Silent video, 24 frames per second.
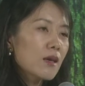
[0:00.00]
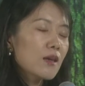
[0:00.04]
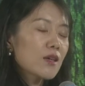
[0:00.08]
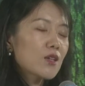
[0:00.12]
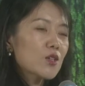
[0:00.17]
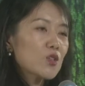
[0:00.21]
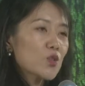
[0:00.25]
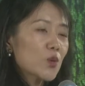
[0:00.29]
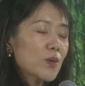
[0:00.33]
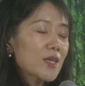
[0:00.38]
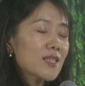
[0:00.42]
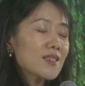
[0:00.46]

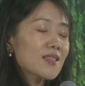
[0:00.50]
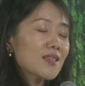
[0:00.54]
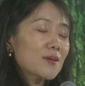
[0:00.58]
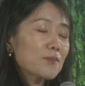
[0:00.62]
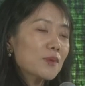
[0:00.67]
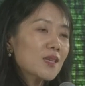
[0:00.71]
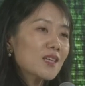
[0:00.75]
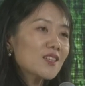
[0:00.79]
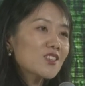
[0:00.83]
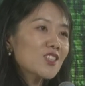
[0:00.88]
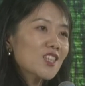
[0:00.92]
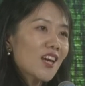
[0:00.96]
So it's a
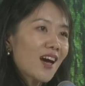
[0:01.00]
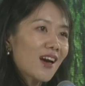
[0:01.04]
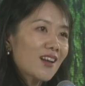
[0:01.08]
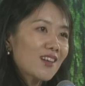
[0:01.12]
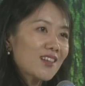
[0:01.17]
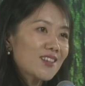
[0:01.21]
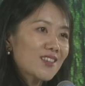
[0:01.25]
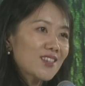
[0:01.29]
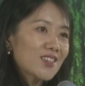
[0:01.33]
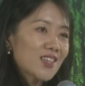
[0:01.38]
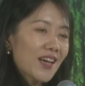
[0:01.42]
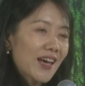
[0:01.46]
big
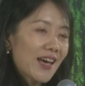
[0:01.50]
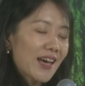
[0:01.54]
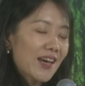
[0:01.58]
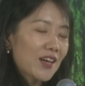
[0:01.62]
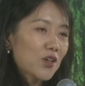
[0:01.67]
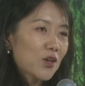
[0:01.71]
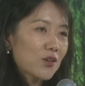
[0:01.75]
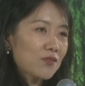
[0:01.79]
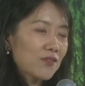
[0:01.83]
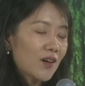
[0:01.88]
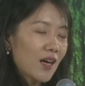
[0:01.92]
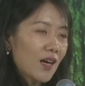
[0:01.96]
challenge ahead
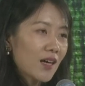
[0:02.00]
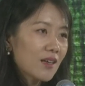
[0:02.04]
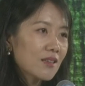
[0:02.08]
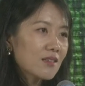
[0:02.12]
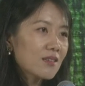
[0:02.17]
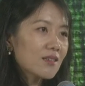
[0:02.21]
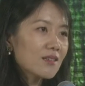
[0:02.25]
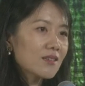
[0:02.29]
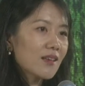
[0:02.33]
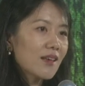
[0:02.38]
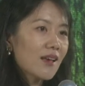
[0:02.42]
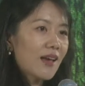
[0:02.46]
of
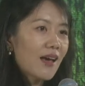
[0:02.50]
us.